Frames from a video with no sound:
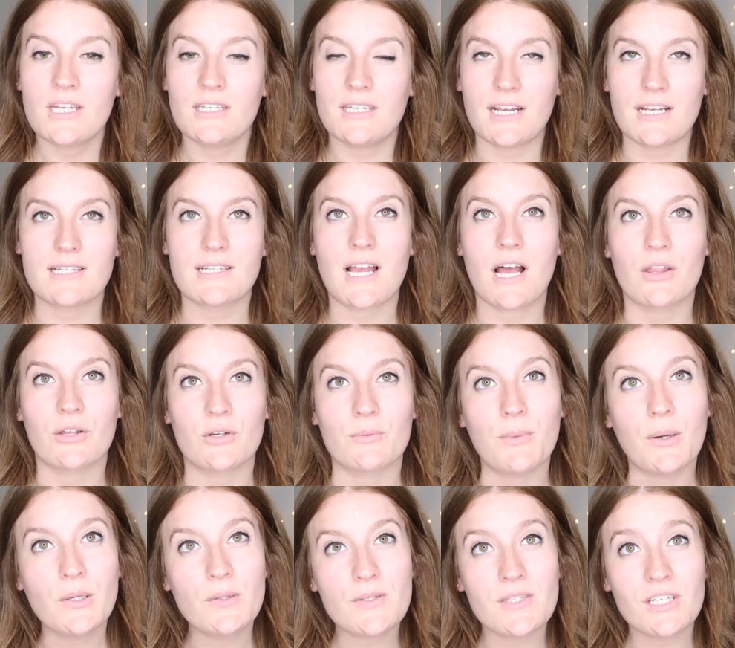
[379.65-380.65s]
nice colored
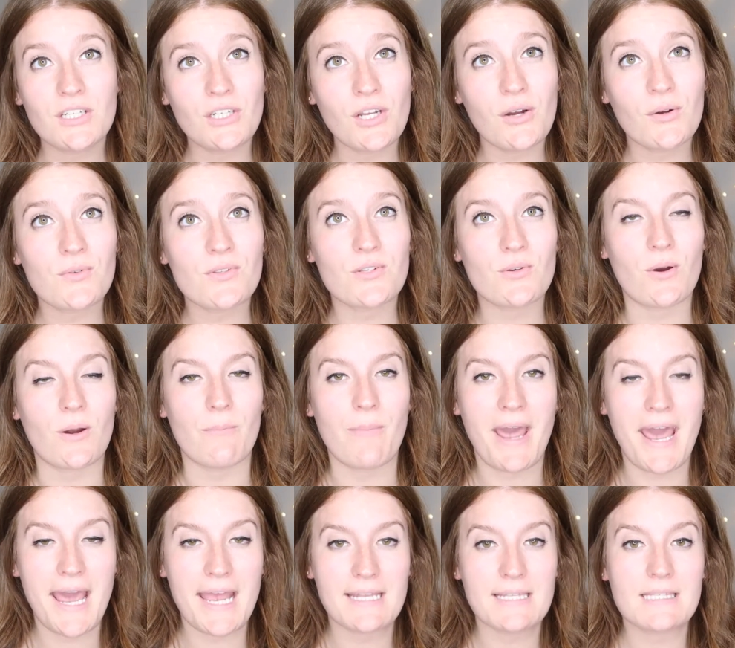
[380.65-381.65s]
post-it notes or
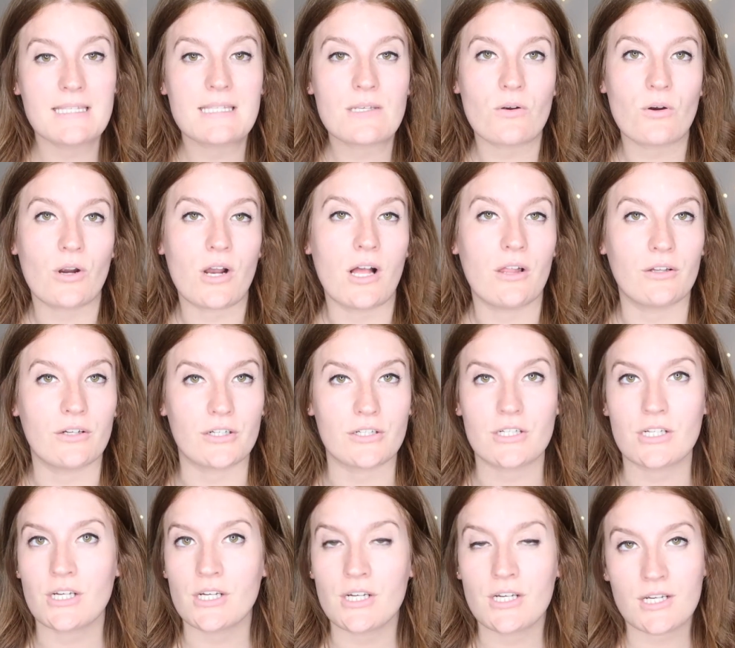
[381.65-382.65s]
pens or
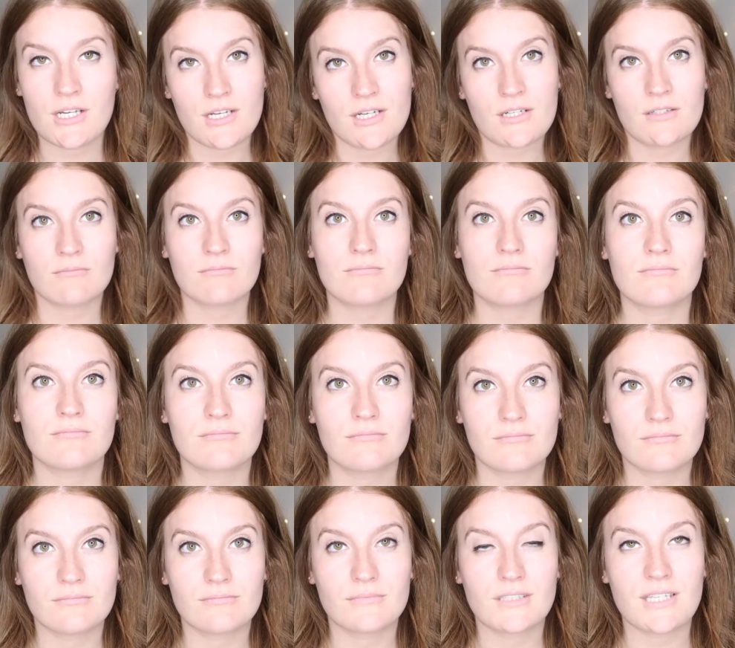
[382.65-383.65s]
colored
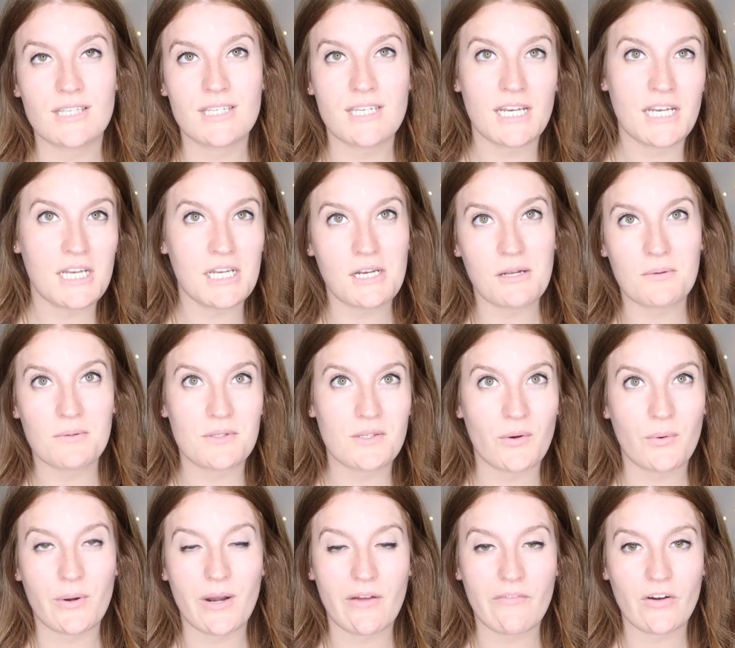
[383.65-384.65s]
sticky notes
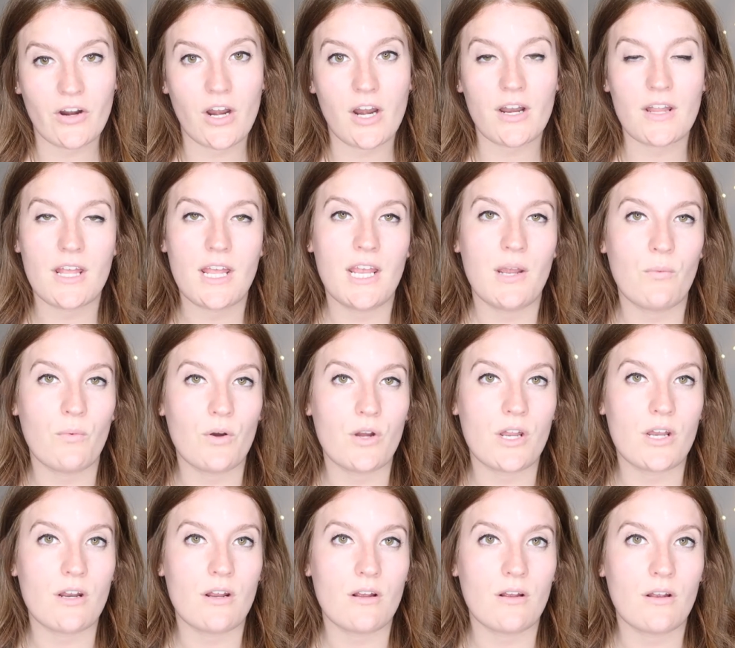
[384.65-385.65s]
or whatever, it
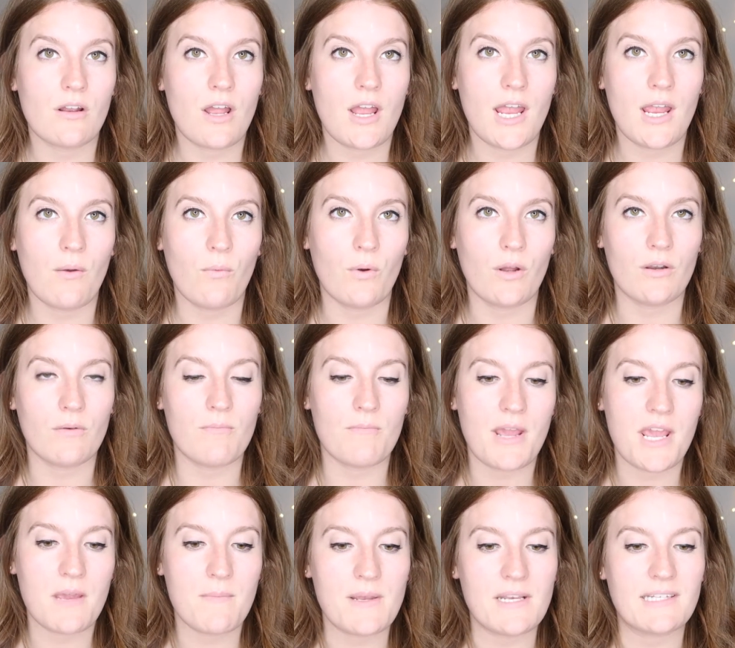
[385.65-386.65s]
would
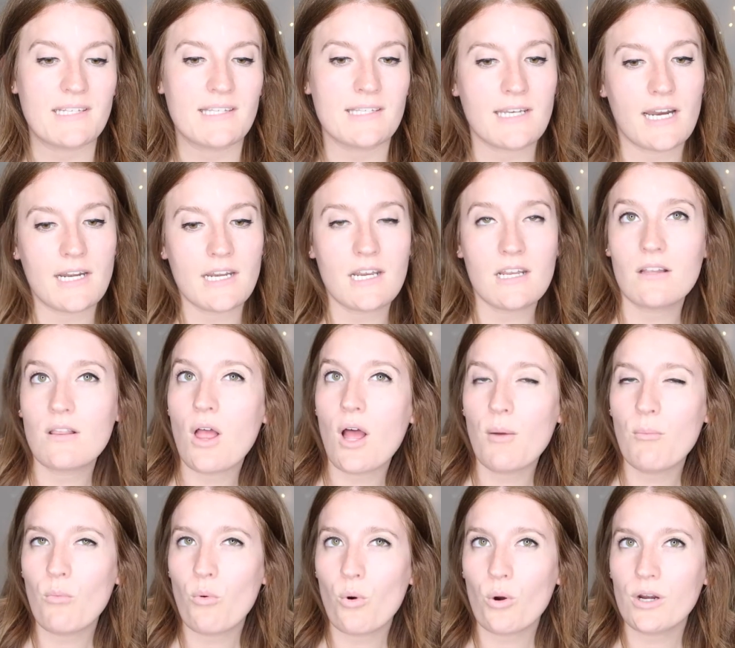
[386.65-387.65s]
make me study a
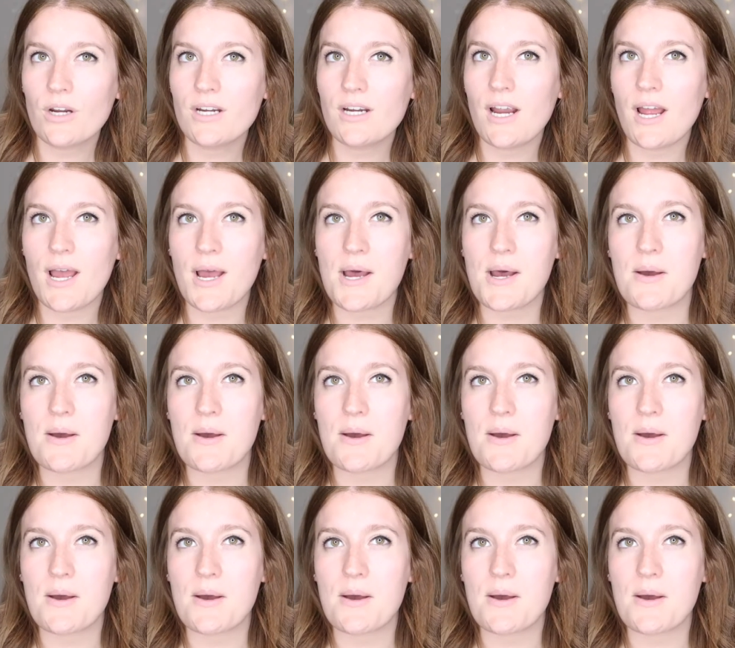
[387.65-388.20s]
lot more,